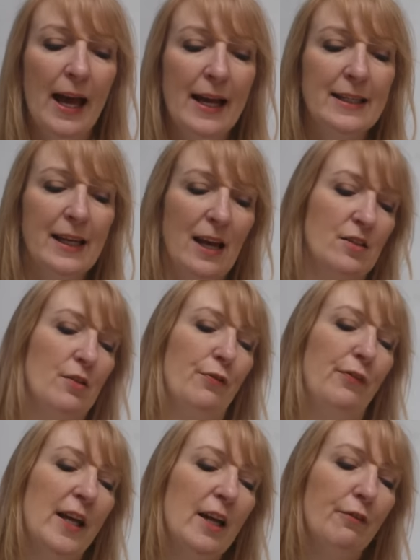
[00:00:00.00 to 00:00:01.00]
It has the
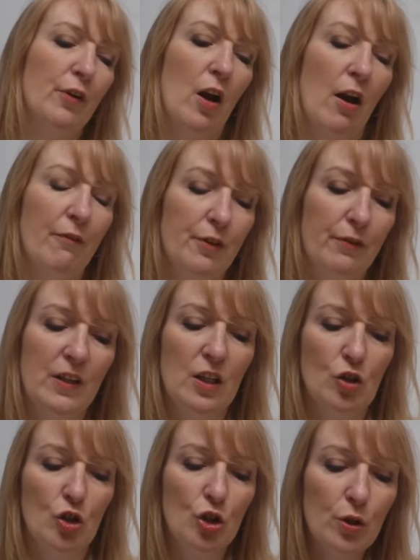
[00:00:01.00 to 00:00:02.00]
flavor of the
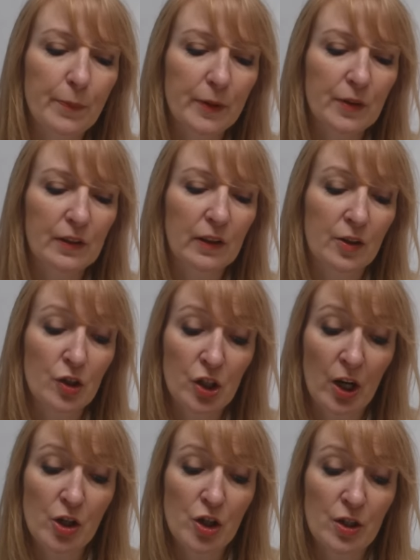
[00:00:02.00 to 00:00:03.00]
Venus-Jupiter
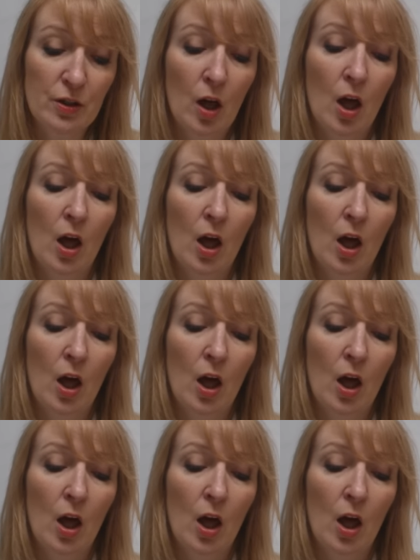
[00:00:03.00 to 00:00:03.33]
conjunction,